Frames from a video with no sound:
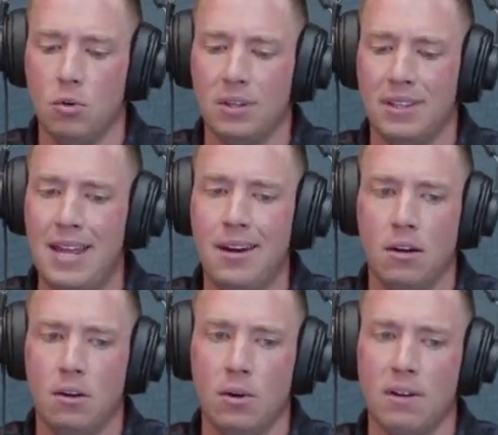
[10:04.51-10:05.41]
do what they need
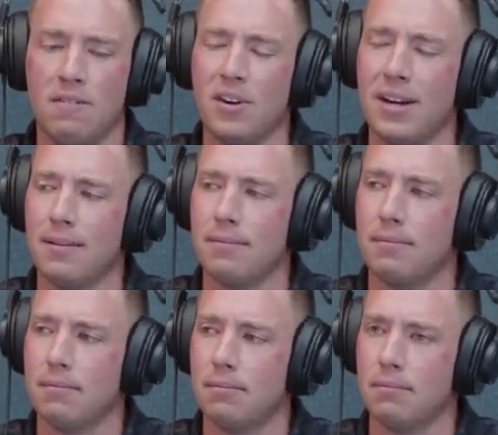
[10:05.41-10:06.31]
to do at a very
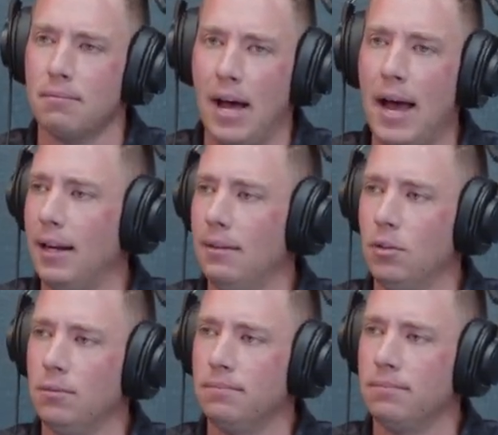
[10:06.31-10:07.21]
high
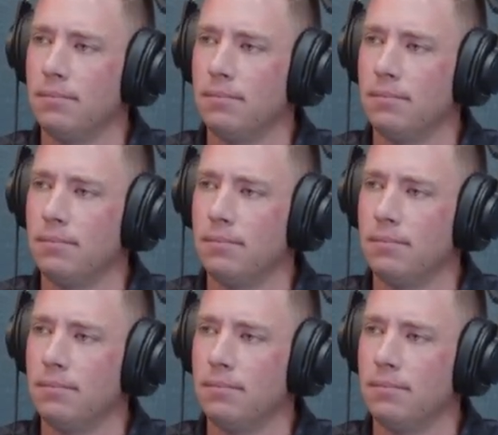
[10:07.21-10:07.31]
level.